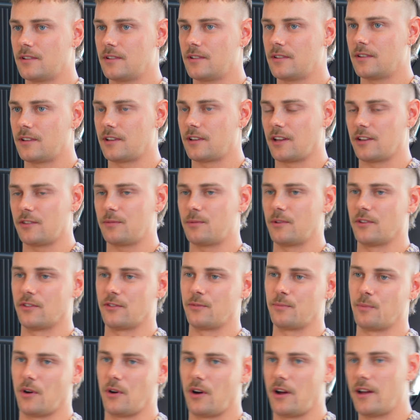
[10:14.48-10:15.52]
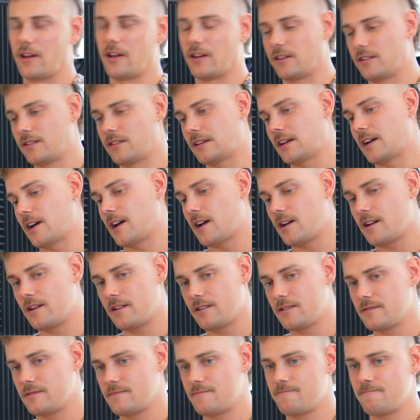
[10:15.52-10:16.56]
It gets me inspired.
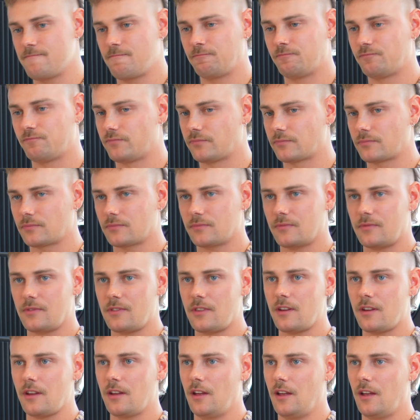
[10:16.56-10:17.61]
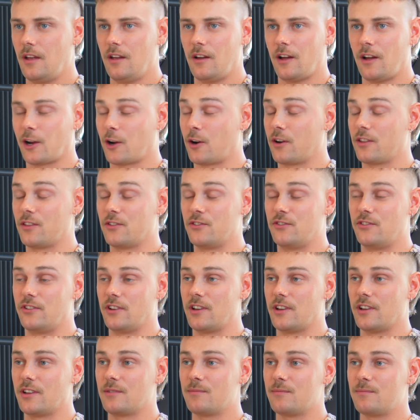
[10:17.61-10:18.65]
I go to the
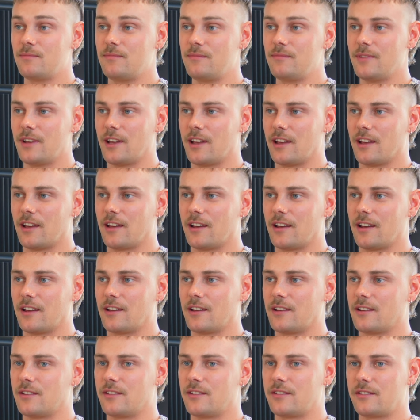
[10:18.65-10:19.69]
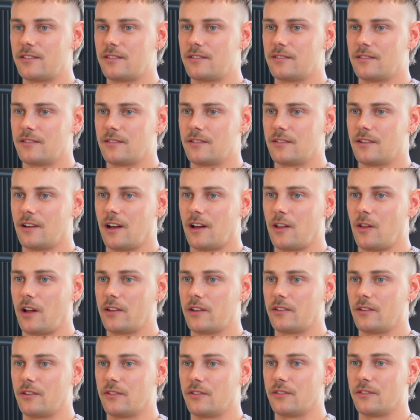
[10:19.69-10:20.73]
gym and I
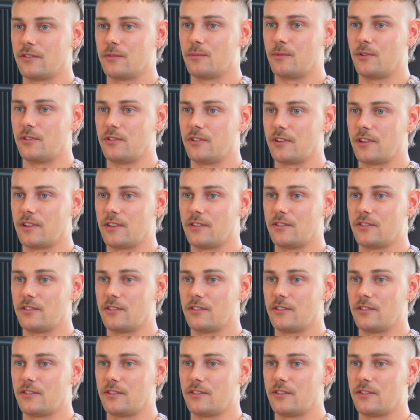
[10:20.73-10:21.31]
like to listen to music at the